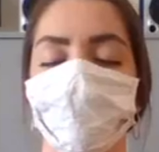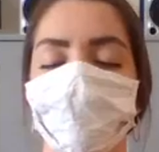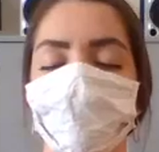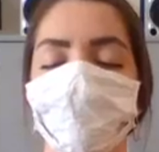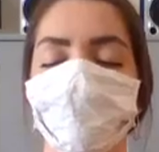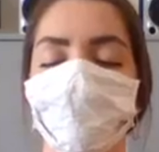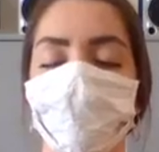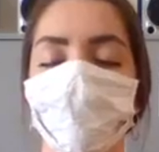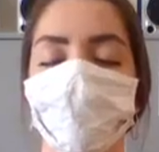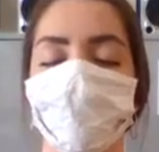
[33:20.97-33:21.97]
in this
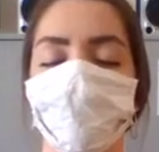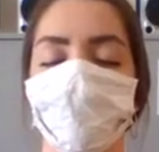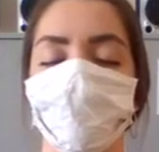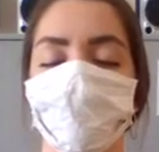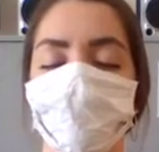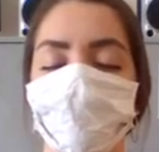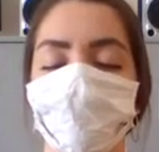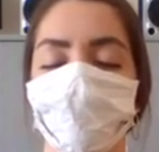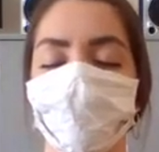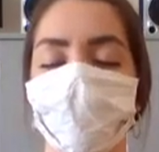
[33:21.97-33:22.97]
moment,
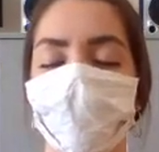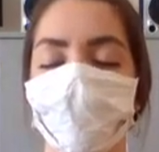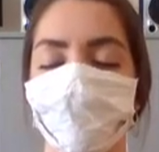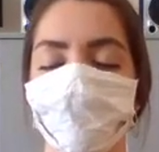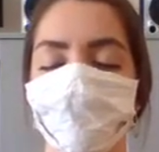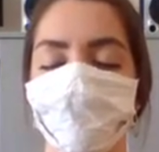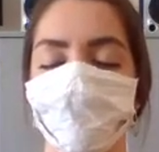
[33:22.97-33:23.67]
relaxed,